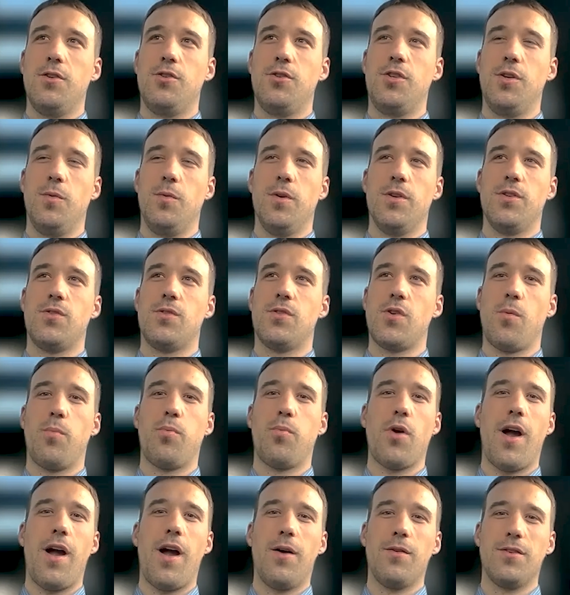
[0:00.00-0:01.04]
she was
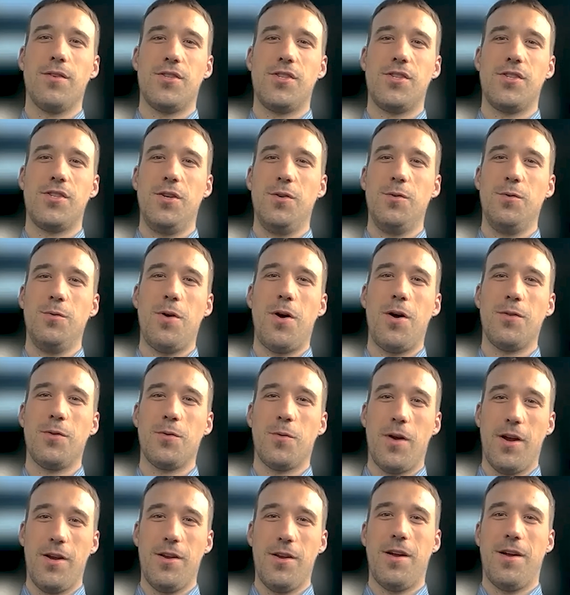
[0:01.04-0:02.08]
so proud to see you on
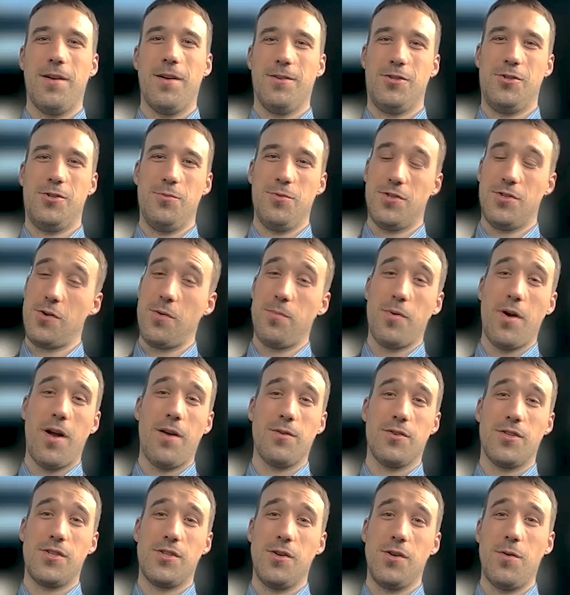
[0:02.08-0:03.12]
the
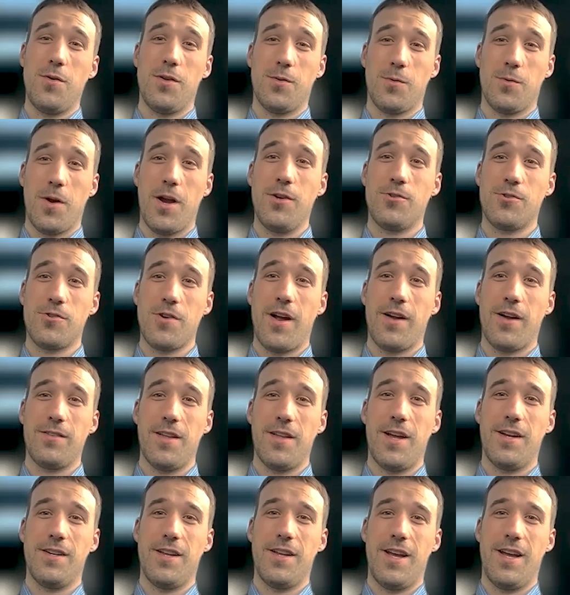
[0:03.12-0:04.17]
racetrack
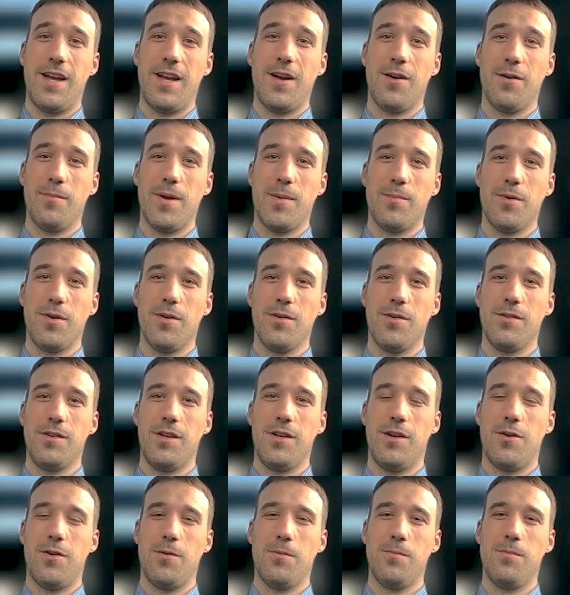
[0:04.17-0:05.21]
that day. I remember,
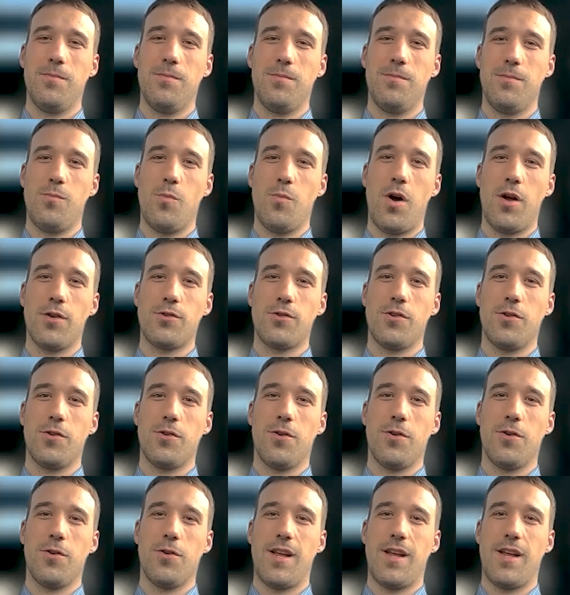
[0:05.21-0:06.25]
you know, watching
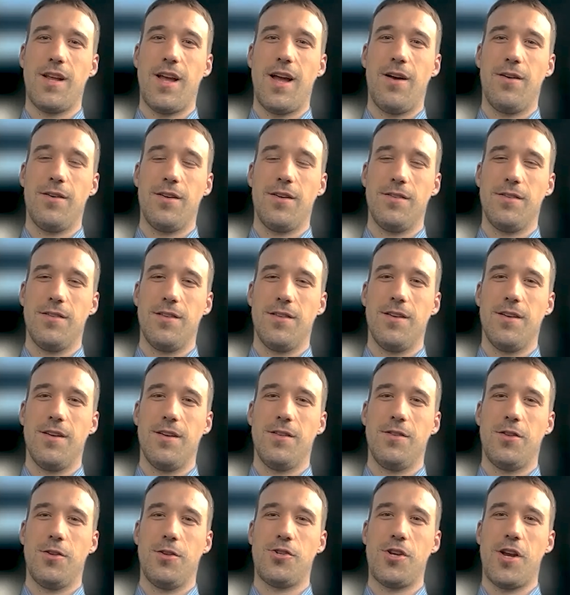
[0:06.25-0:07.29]
her sitting down in
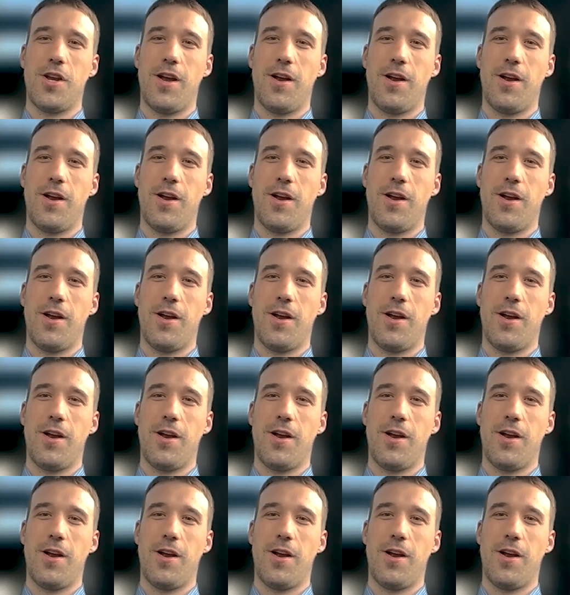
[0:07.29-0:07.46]
the